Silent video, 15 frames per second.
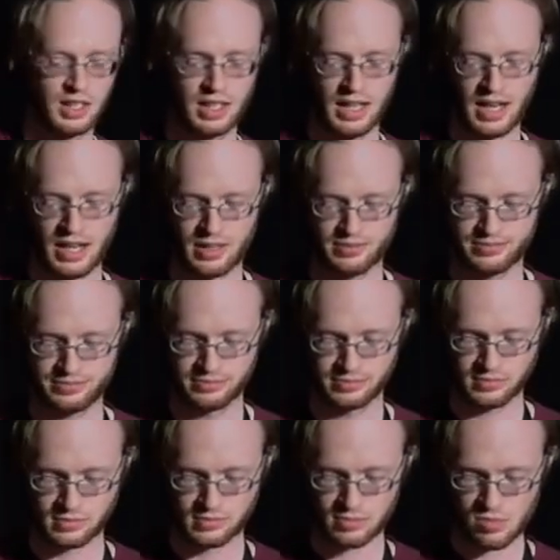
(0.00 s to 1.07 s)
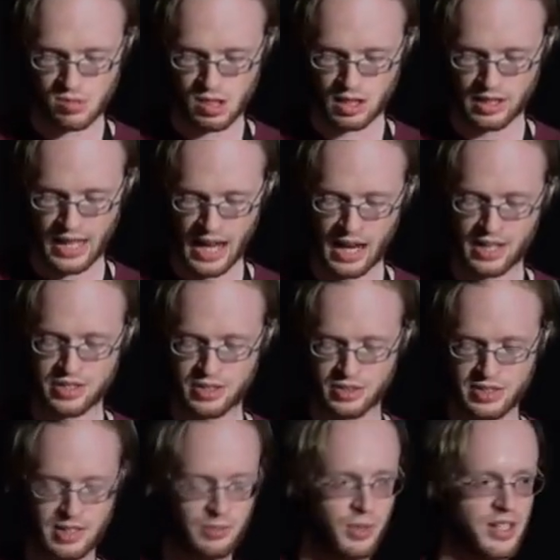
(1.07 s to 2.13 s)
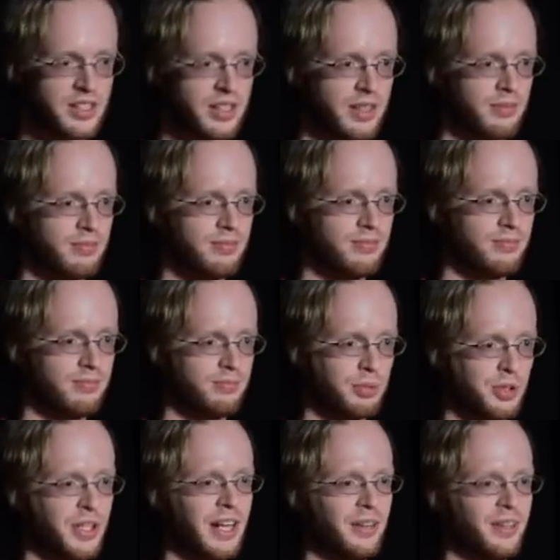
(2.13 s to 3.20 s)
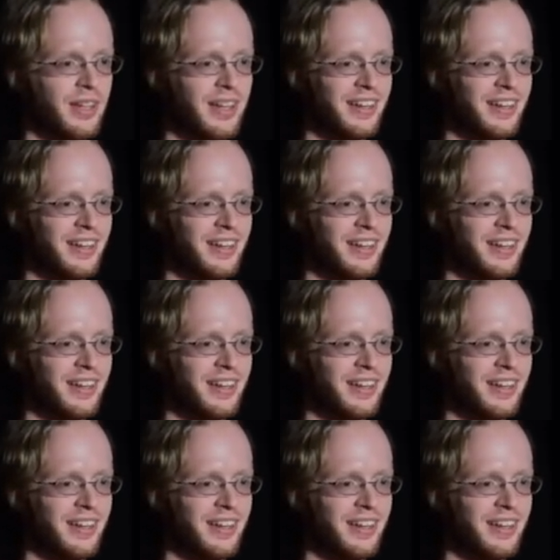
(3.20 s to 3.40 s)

Um, yeah, so in some ways you can blurt out like